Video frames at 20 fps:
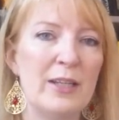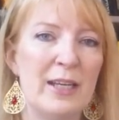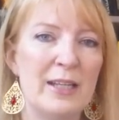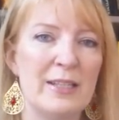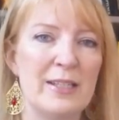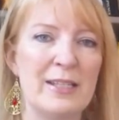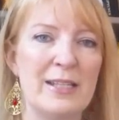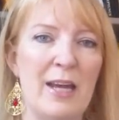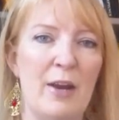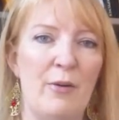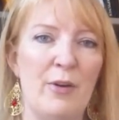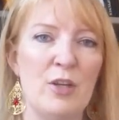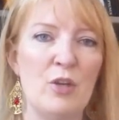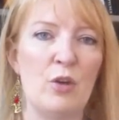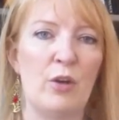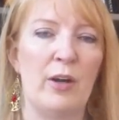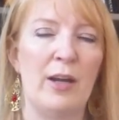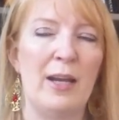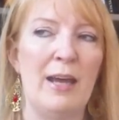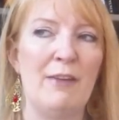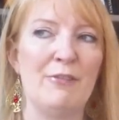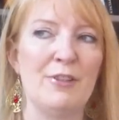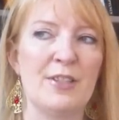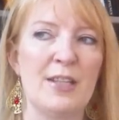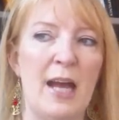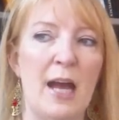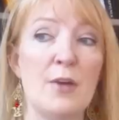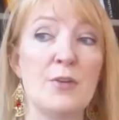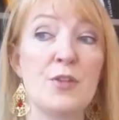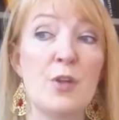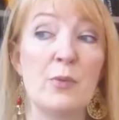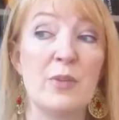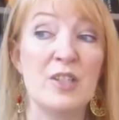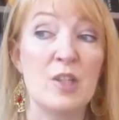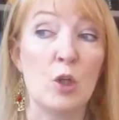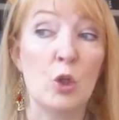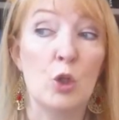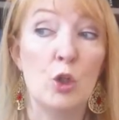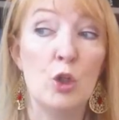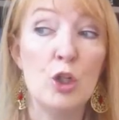that is there in your eleventh house. So
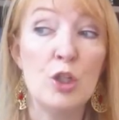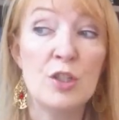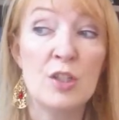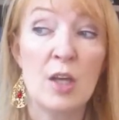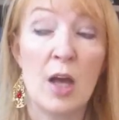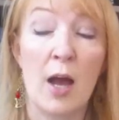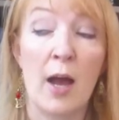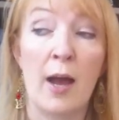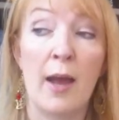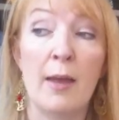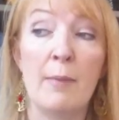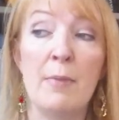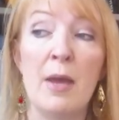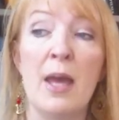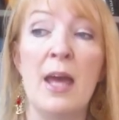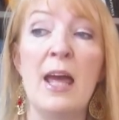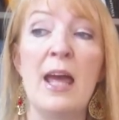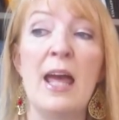it's a good time.